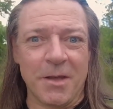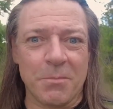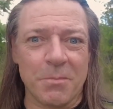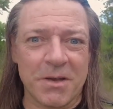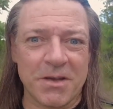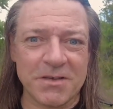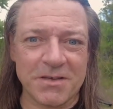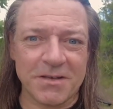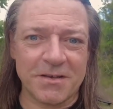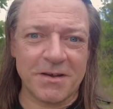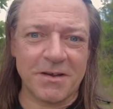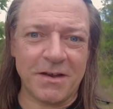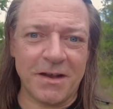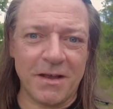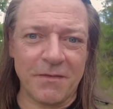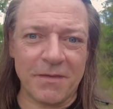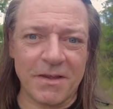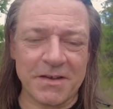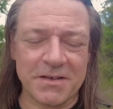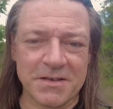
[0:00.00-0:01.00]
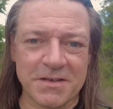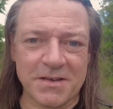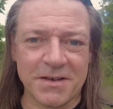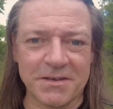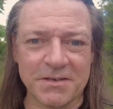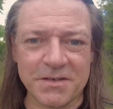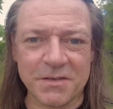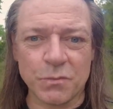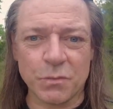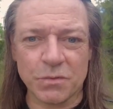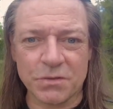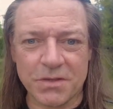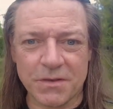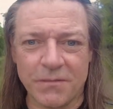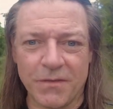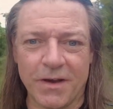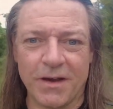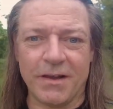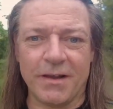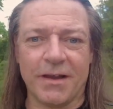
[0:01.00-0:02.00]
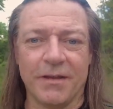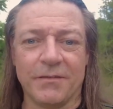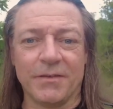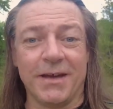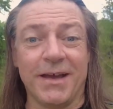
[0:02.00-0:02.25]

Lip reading: Because I didn't have that disgust towards the far left.